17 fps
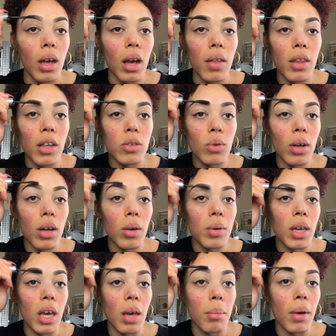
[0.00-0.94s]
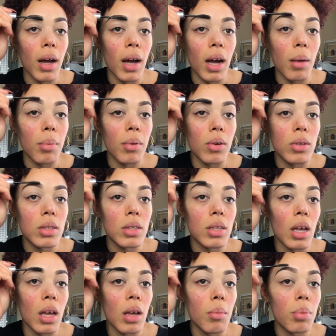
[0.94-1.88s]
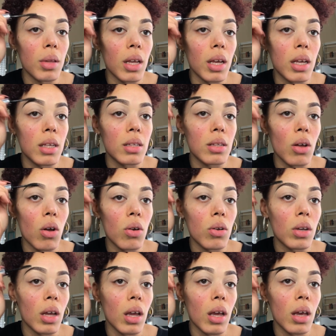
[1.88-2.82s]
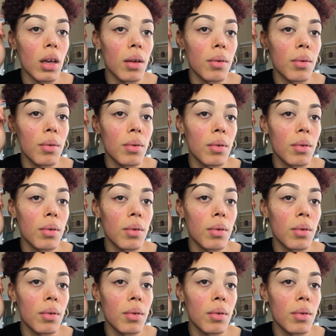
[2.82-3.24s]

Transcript: And this will help keep my eyebrows set in place all day.